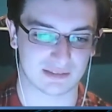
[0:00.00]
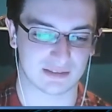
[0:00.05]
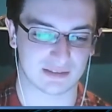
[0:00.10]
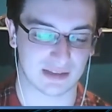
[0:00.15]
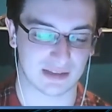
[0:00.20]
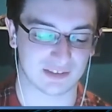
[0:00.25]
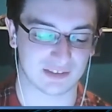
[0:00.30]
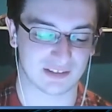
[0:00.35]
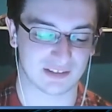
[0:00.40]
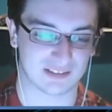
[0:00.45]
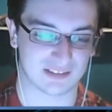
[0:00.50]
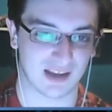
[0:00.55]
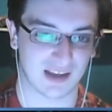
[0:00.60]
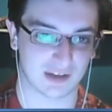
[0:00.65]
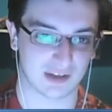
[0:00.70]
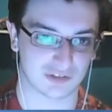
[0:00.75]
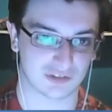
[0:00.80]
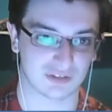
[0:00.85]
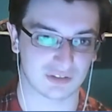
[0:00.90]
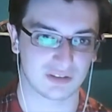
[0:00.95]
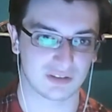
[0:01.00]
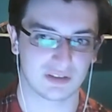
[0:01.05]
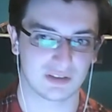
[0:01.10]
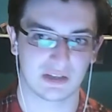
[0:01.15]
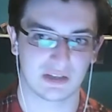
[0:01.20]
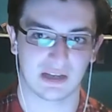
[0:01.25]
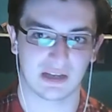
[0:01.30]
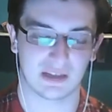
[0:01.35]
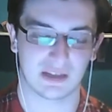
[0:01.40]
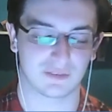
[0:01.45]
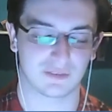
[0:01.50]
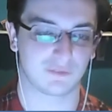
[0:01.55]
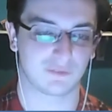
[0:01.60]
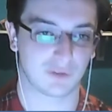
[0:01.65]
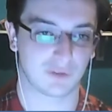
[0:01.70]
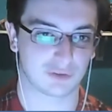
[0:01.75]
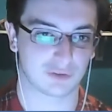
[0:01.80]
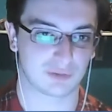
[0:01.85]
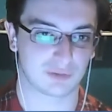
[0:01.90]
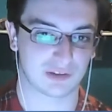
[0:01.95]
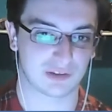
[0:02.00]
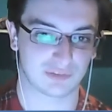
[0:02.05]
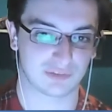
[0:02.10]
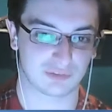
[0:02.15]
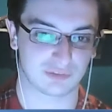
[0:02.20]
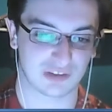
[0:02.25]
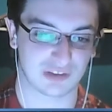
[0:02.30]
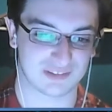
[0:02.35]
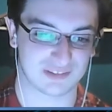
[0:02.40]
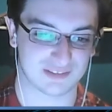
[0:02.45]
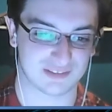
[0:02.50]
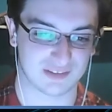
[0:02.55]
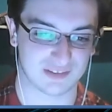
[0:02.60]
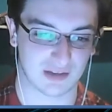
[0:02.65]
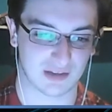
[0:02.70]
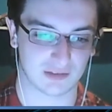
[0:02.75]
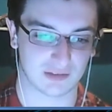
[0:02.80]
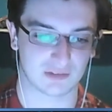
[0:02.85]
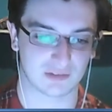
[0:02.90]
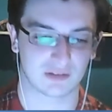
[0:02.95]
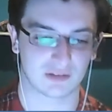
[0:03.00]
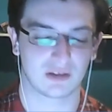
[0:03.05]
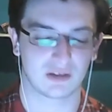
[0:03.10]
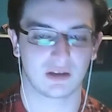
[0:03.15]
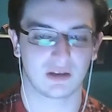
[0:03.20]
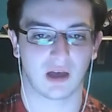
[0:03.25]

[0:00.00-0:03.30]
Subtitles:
kicks into action in the first race of season 6,